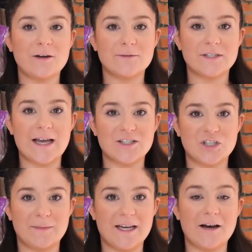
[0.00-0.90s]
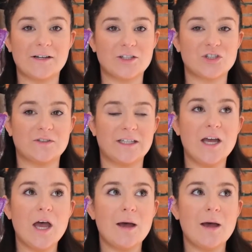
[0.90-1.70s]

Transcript: that was cashing me out actually